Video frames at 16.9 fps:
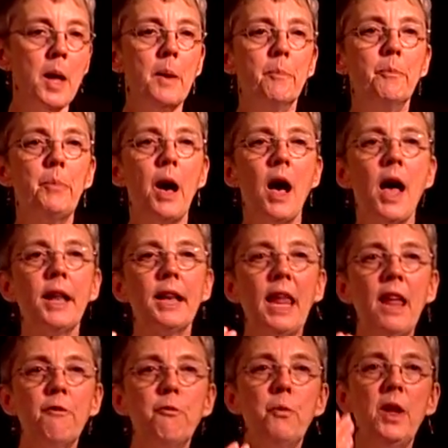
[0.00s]
But
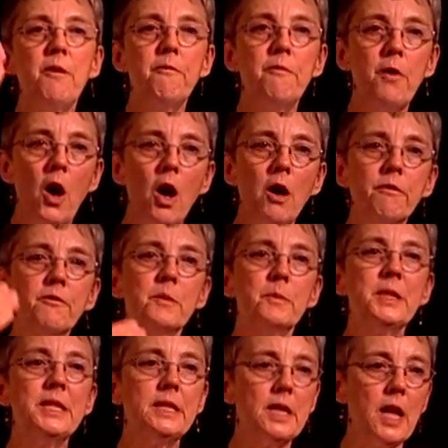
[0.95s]
if we fall from
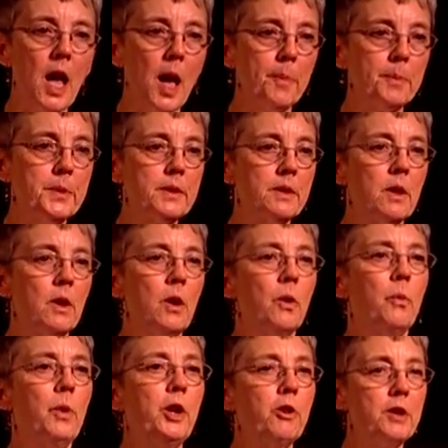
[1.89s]
steps,
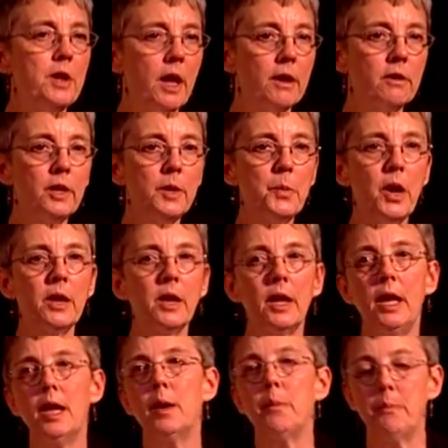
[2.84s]
we could not only break a
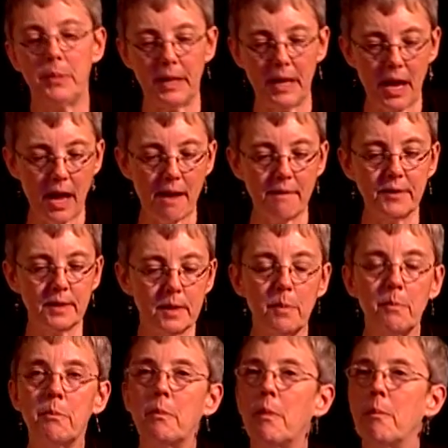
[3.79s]
hip, but have
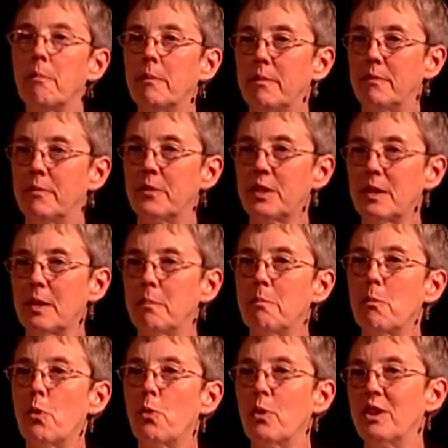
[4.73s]

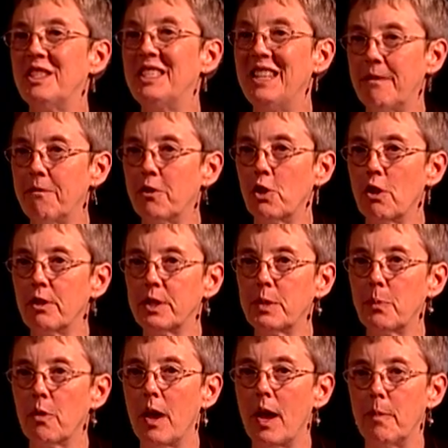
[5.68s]
some more difficult
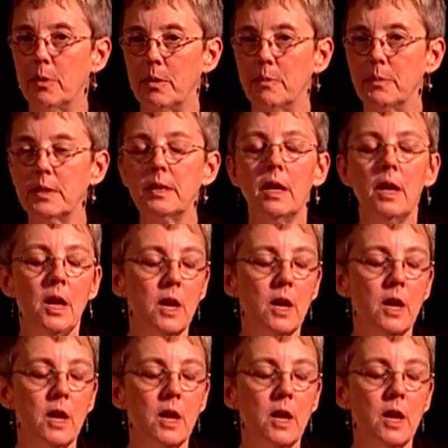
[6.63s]
problems.